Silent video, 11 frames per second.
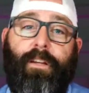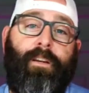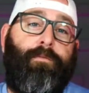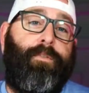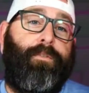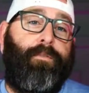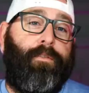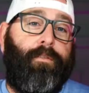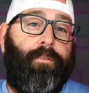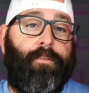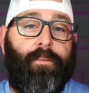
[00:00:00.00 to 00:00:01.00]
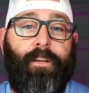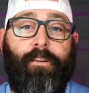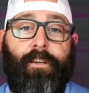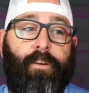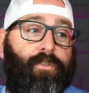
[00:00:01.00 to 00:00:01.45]
if your
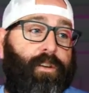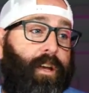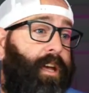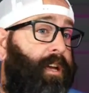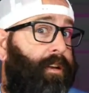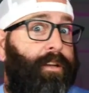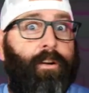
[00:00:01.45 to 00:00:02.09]
lender goes, hey, I need